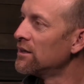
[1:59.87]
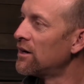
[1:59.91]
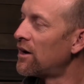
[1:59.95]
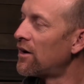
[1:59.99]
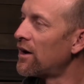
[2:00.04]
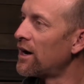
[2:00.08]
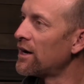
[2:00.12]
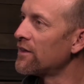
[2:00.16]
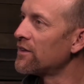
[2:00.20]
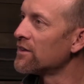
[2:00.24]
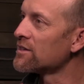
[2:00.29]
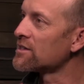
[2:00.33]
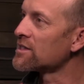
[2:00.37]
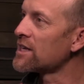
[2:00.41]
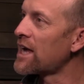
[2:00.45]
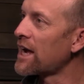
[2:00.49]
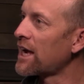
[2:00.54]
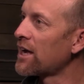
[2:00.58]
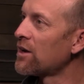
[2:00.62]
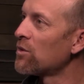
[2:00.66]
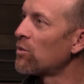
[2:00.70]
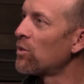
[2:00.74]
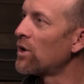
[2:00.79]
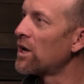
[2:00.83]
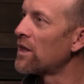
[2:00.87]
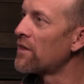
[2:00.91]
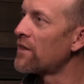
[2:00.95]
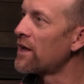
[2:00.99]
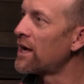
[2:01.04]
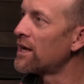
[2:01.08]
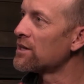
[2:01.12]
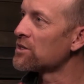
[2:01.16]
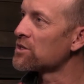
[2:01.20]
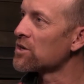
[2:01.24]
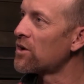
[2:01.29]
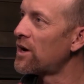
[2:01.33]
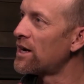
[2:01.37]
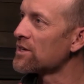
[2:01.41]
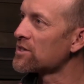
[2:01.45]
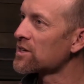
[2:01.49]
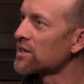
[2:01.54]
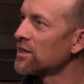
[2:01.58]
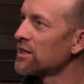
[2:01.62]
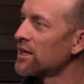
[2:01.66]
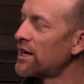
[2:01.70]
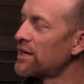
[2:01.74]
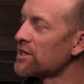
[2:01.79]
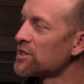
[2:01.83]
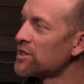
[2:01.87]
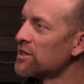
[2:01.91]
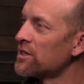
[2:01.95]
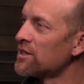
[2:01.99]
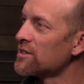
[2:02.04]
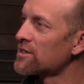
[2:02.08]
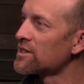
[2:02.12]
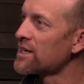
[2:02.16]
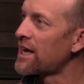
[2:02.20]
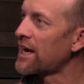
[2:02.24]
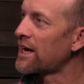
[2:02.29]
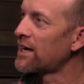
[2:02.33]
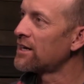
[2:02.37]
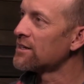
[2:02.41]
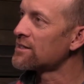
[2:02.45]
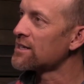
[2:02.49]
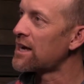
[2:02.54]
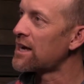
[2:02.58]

All right, the second one then, so escalation, the second